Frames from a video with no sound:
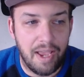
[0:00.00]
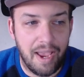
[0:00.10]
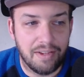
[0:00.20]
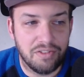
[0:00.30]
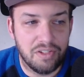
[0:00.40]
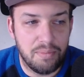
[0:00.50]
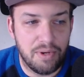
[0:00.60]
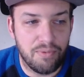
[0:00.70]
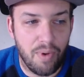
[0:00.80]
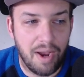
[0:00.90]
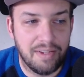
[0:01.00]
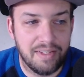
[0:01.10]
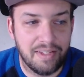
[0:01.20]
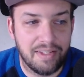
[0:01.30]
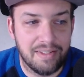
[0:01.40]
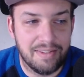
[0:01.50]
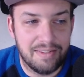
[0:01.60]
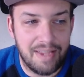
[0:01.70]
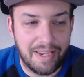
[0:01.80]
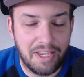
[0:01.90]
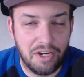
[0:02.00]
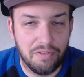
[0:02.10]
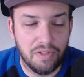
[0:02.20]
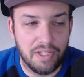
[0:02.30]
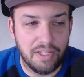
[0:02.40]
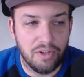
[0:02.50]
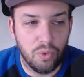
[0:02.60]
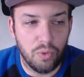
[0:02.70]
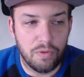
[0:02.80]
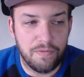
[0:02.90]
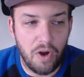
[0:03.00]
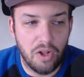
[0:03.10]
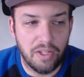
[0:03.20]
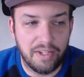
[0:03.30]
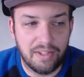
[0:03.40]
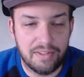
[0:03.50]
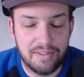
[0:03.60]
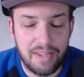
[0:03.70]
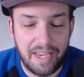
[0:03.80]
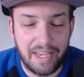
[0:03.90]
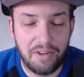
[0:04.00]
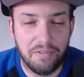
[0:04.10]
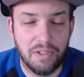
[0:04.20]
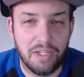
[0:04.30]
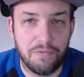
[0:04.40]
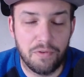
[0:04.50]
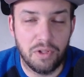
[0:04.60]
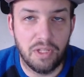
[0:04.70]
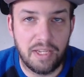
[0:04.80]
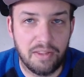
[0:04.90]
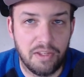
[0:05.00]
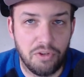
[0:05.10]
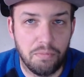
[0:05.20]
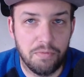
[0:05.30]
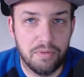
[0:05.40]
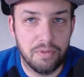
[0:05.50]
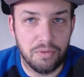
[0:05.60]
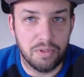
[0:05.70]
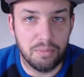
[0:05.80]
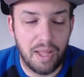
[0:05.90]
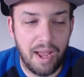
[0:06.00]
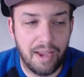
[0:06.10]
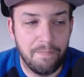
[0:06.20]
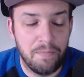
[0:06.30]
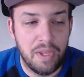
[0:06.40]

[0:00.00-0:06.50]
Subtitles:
has to be rising consecutively or falling consecutively for the length that you supply.